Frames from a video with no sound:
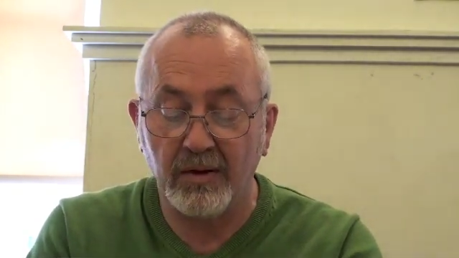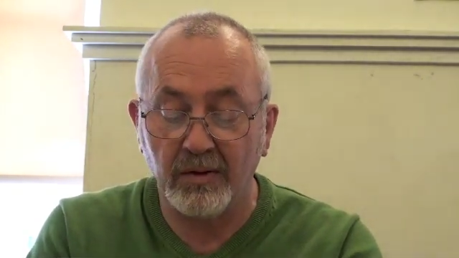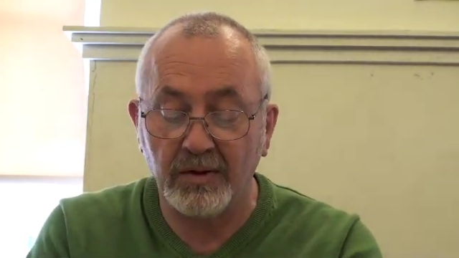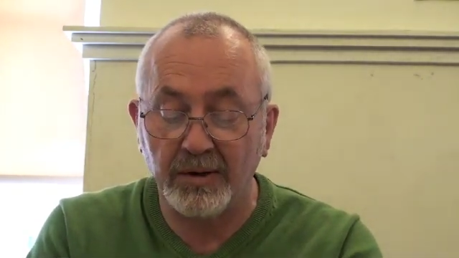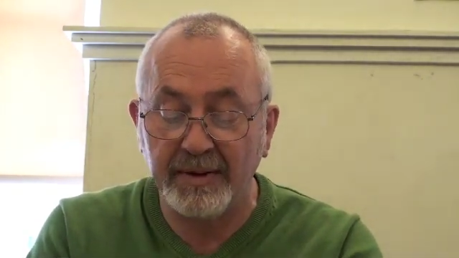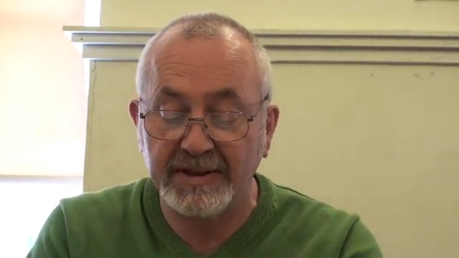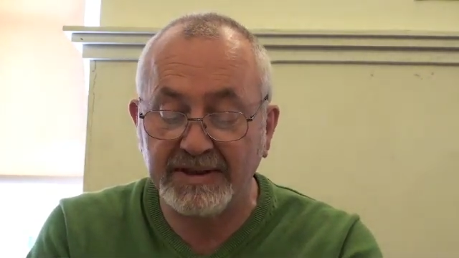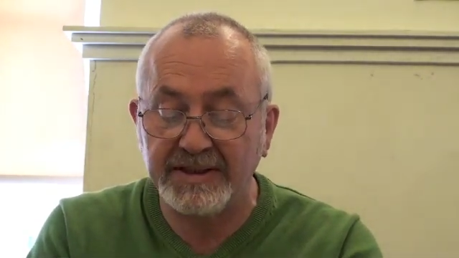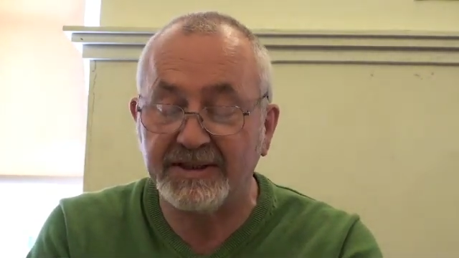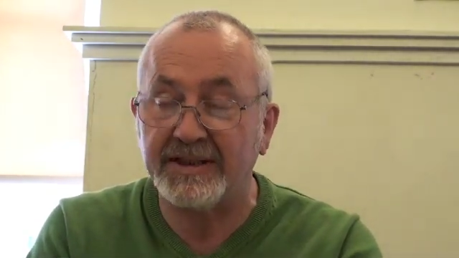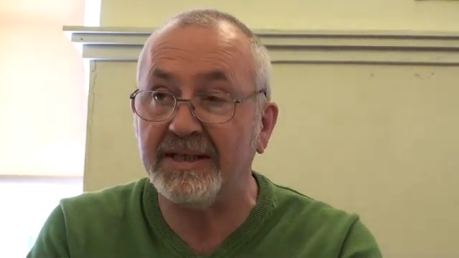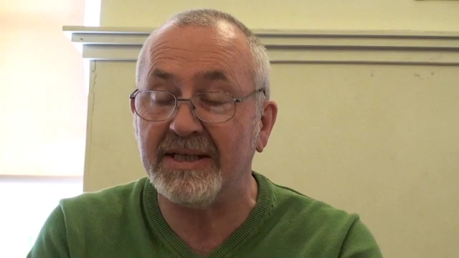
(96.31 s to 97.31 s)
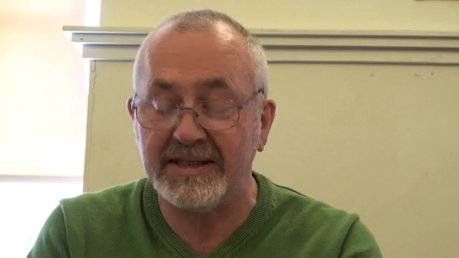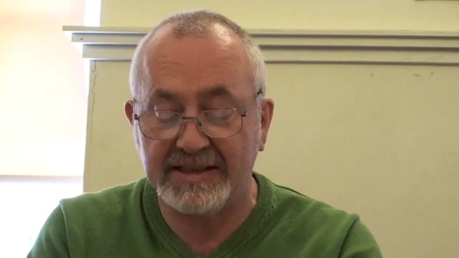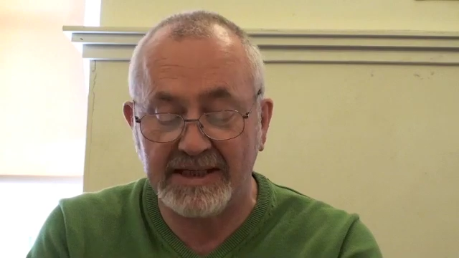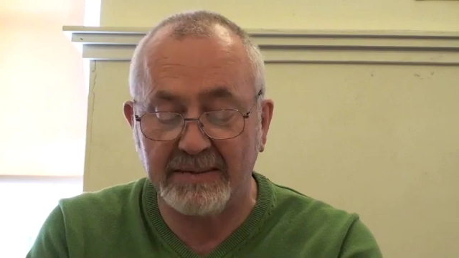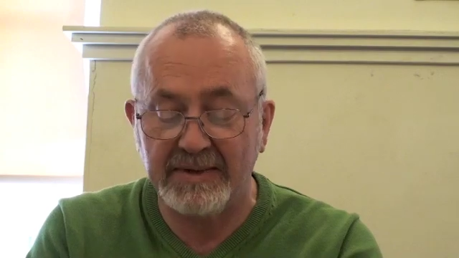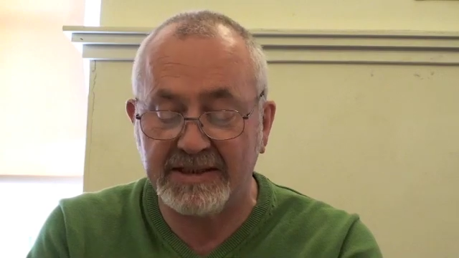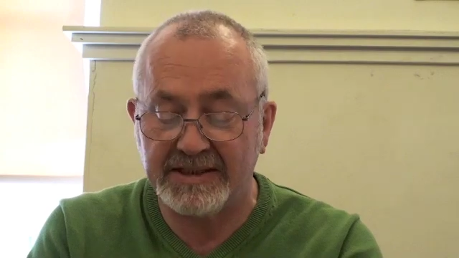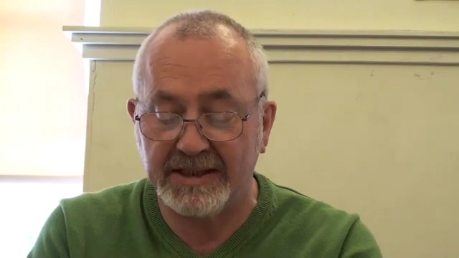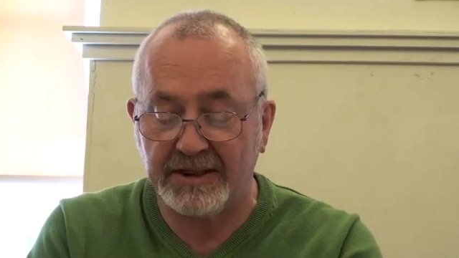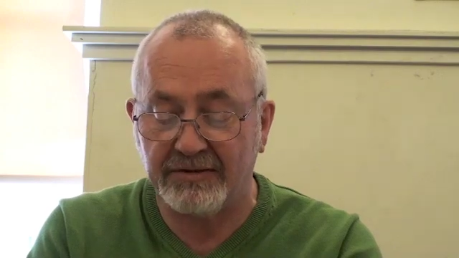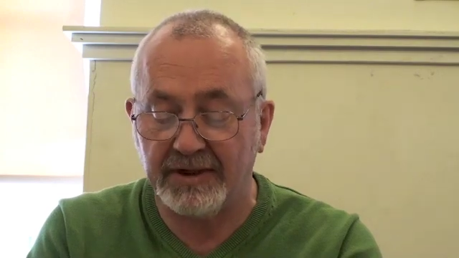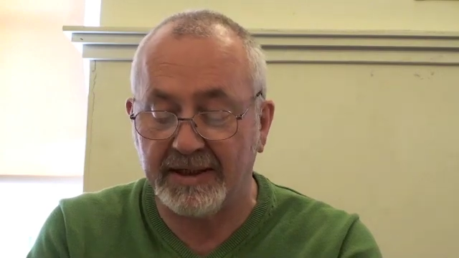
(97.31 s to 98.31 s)
although existing
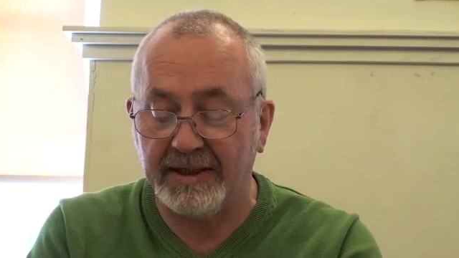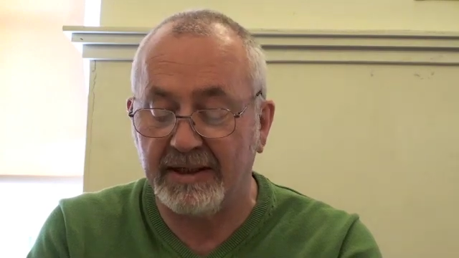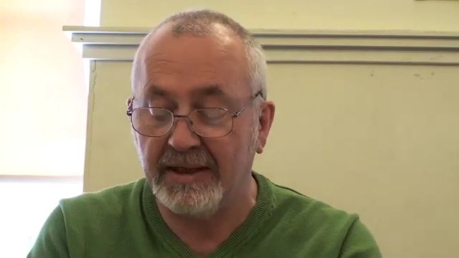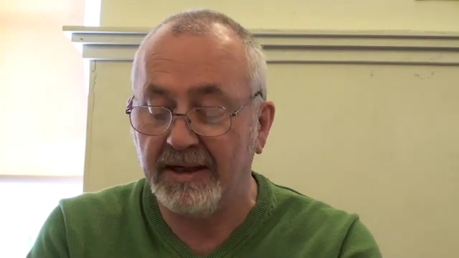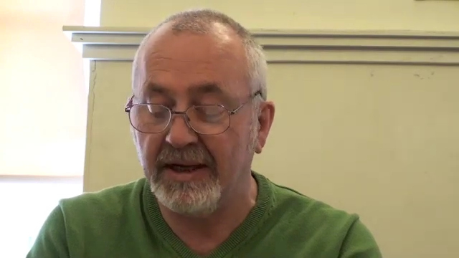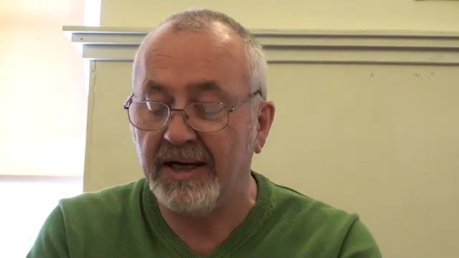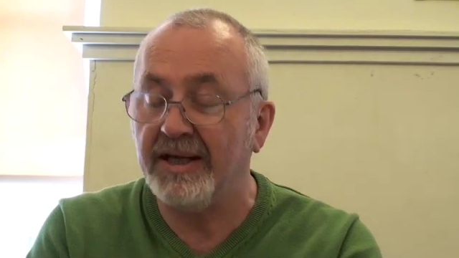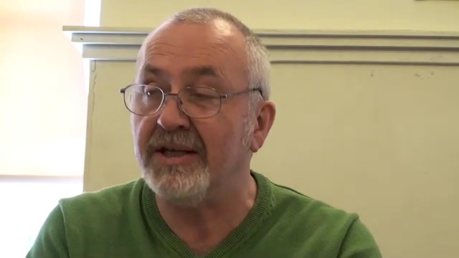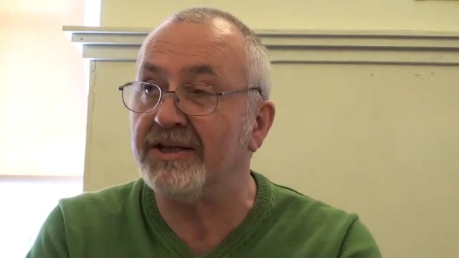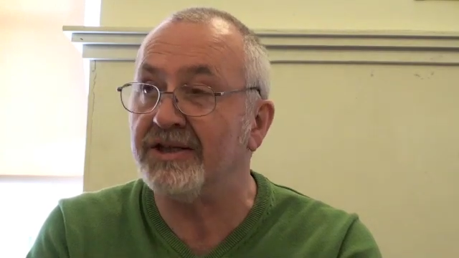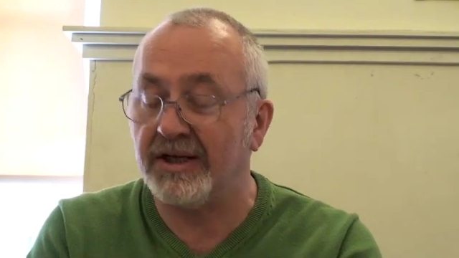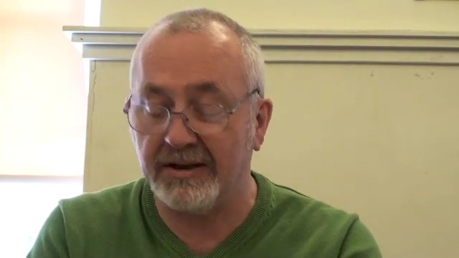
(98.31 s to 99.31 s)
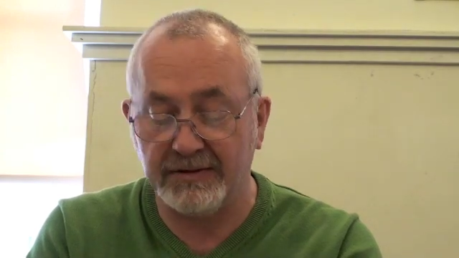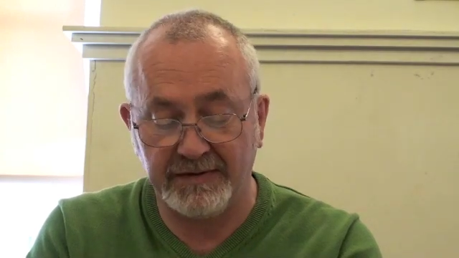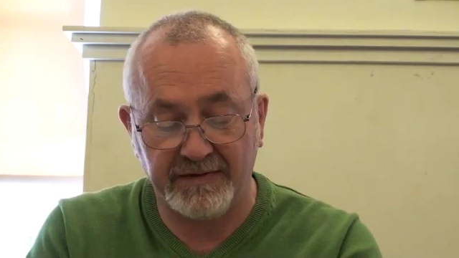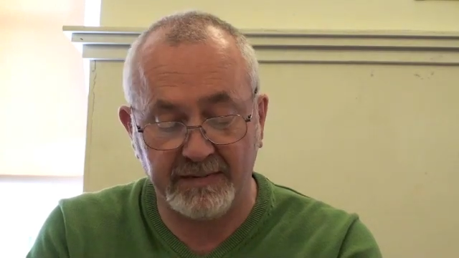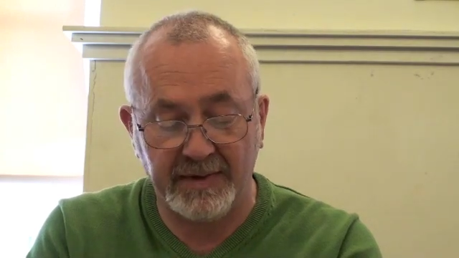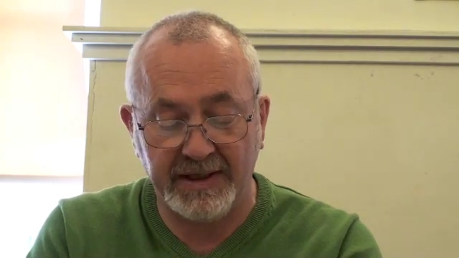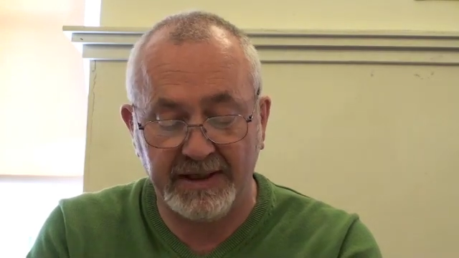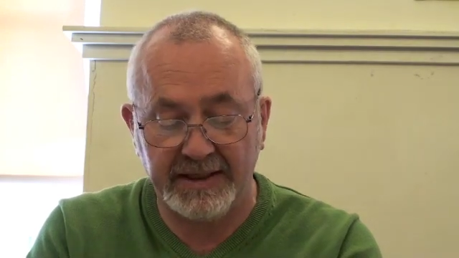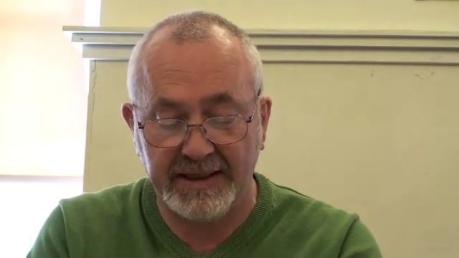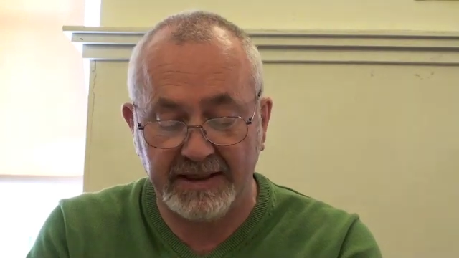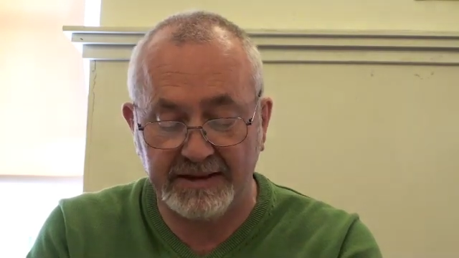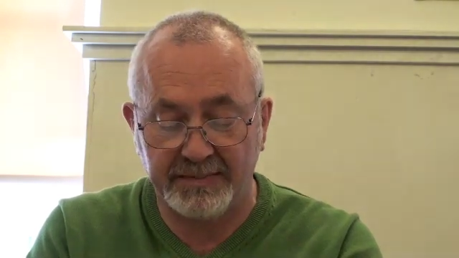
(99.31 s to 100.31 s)
semi-secretly in the shadows for many
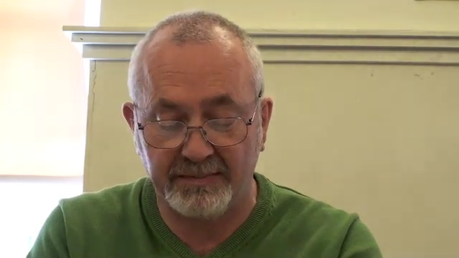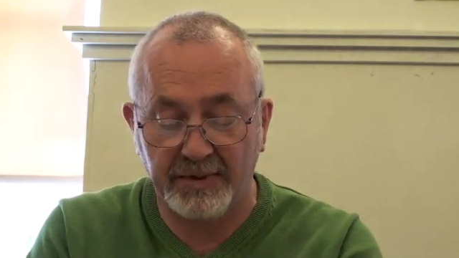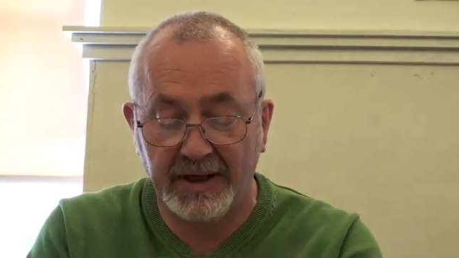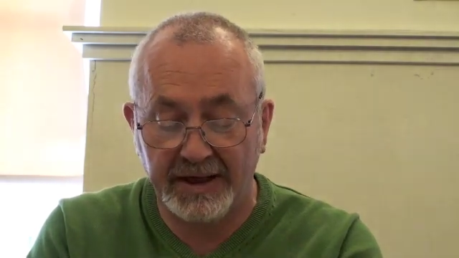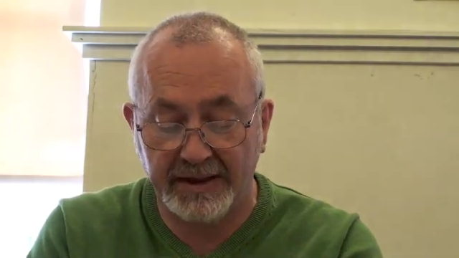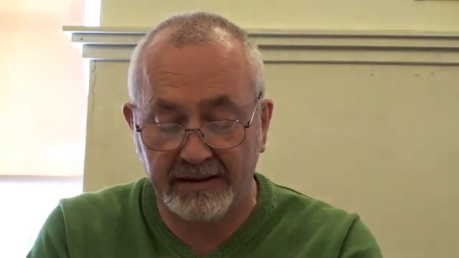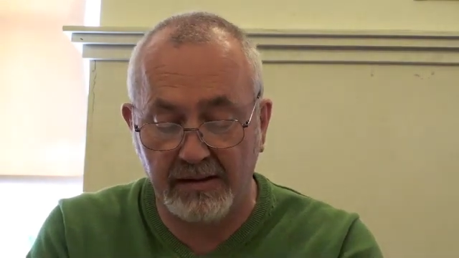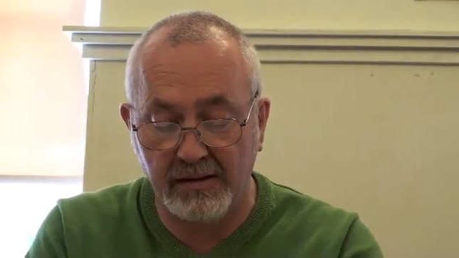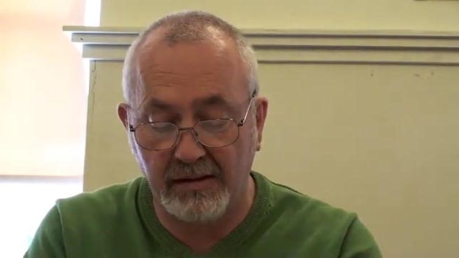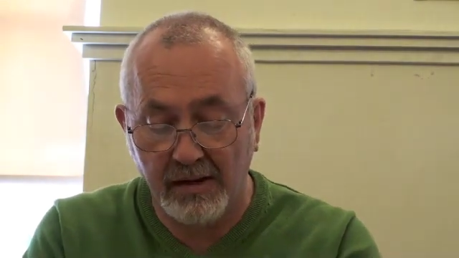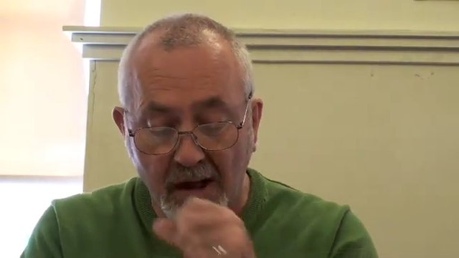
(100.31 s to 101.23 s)
years prior,